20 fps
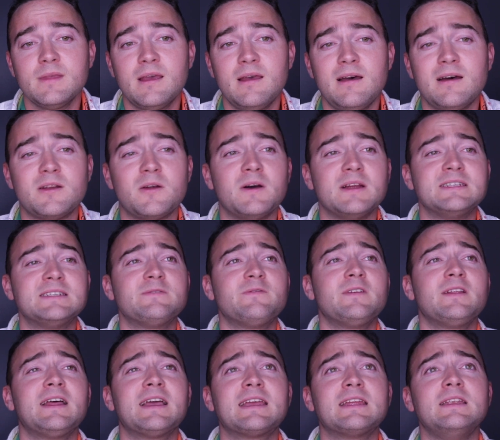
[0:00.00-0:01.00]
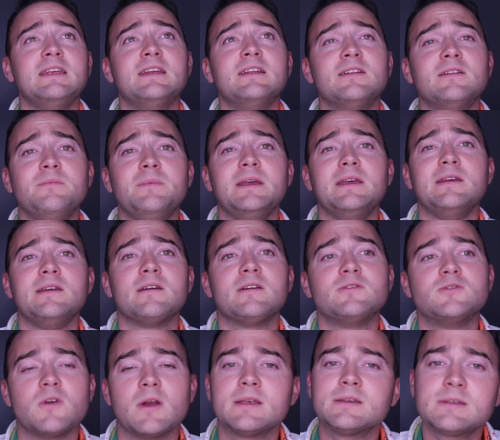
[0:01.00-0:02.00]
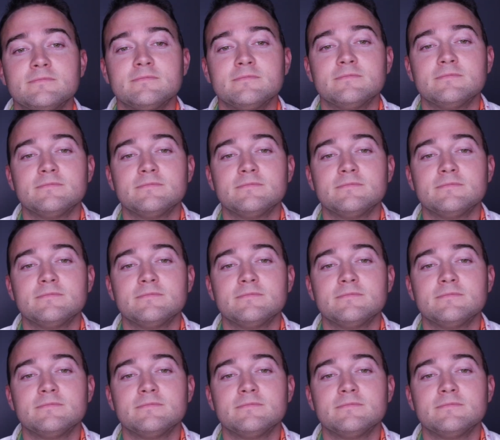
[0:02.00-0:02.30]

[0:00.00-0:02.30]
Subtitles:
I don't know, I just feel like it needed to be addressed.